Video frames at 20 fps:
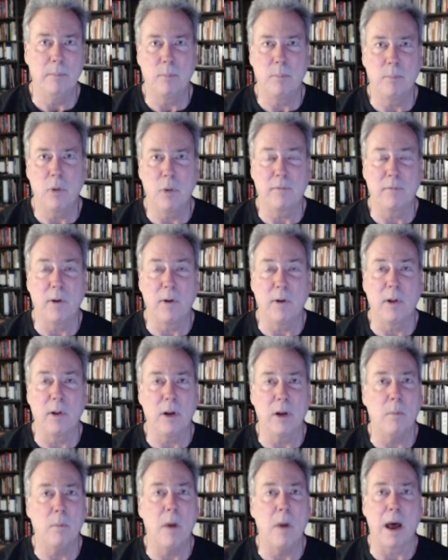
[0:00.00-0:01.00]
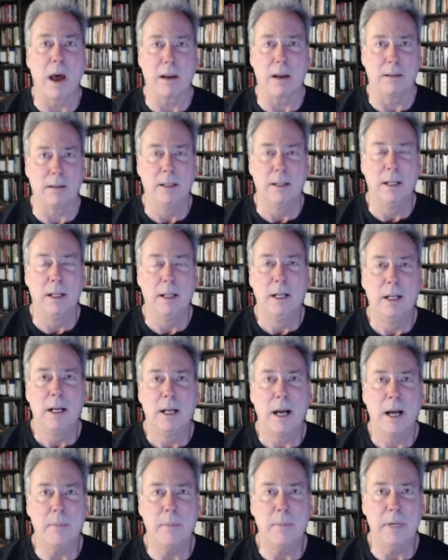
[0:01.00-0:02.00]
portfolio model,
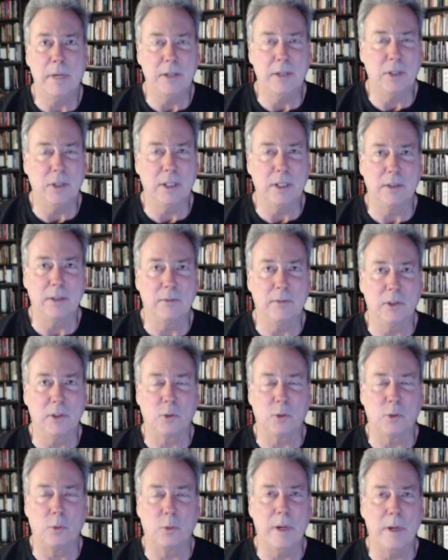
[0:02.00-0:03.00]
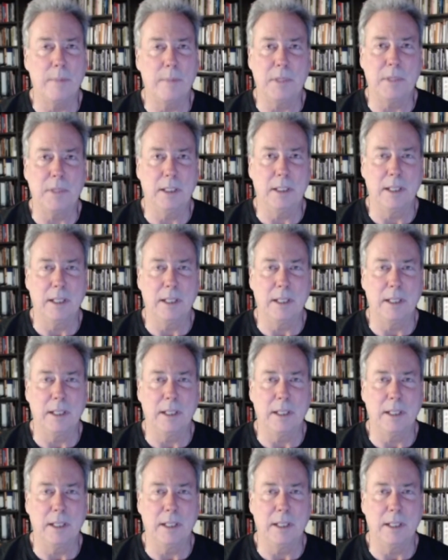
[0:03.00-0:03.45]
I mean, these things have just ripped it.